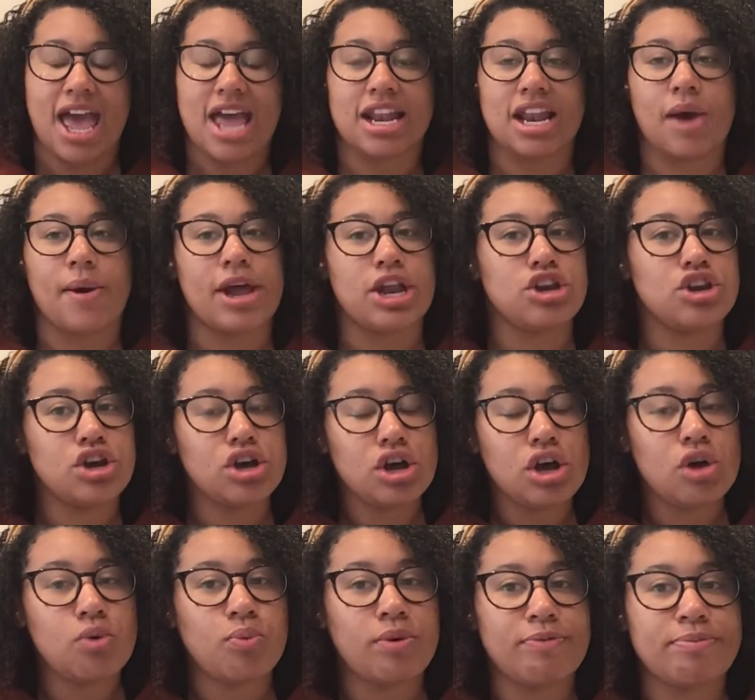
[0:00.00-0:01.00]
Now, I
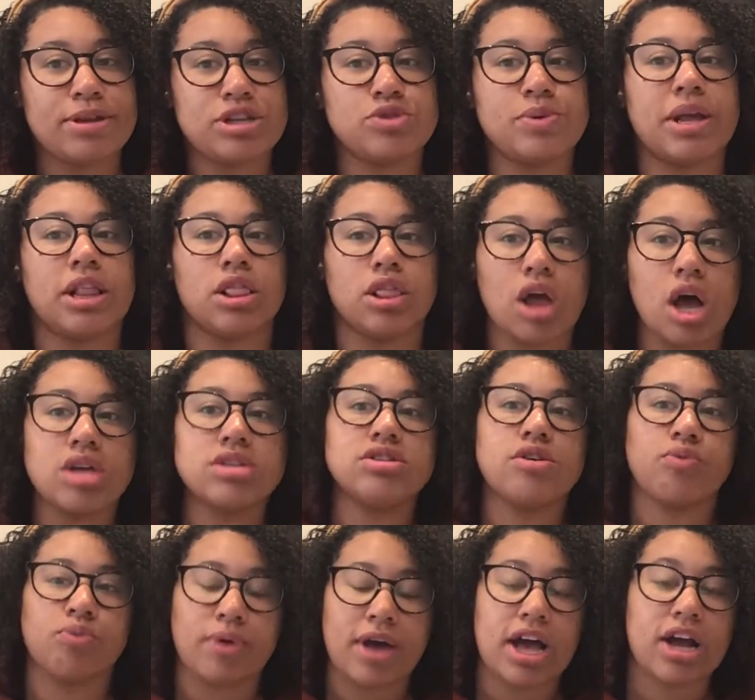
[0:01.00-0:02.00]
know we've been doing lots
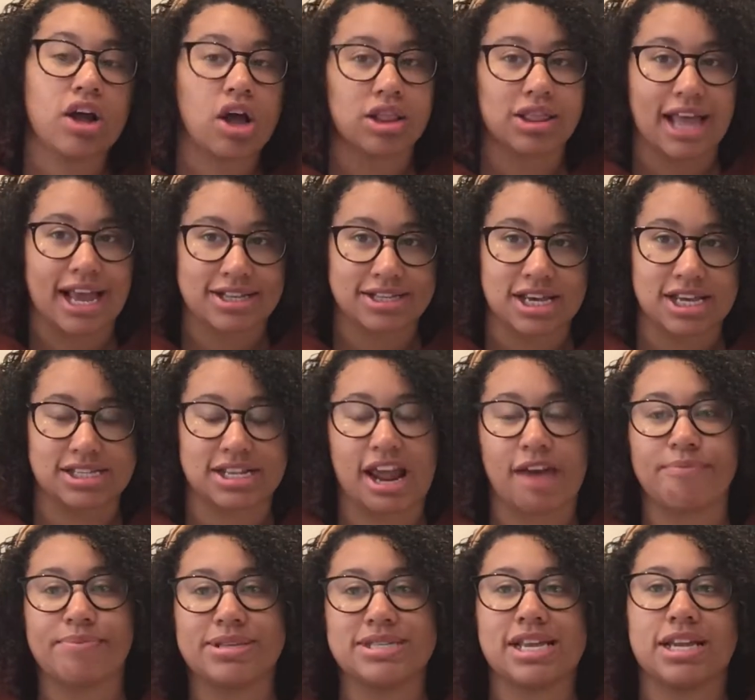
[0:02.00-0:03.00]
of work on letters, and
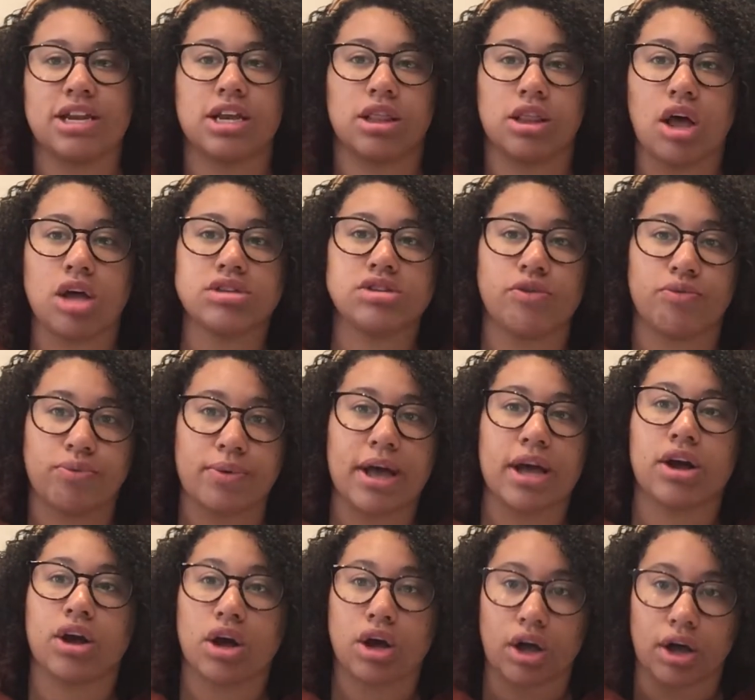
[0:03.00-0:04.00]
I've been sending lots of
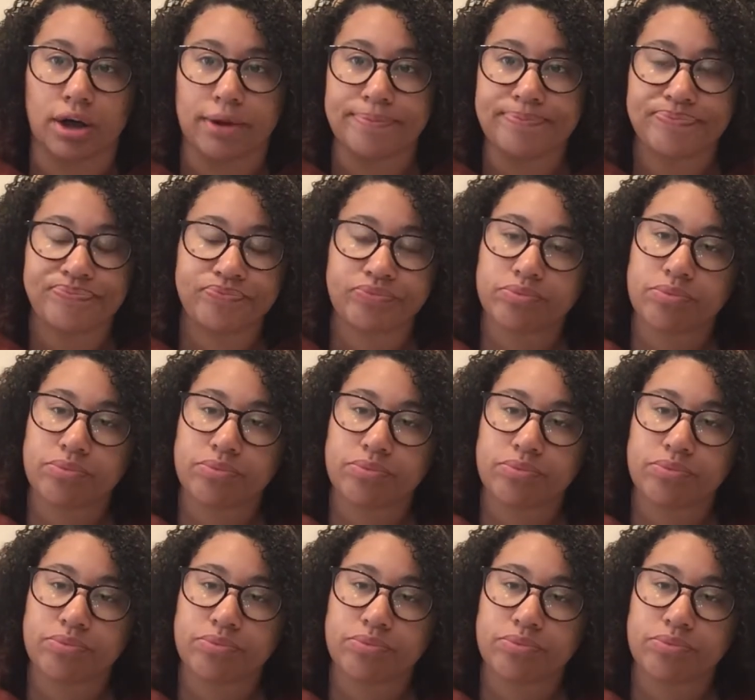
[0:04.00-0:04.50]
work home.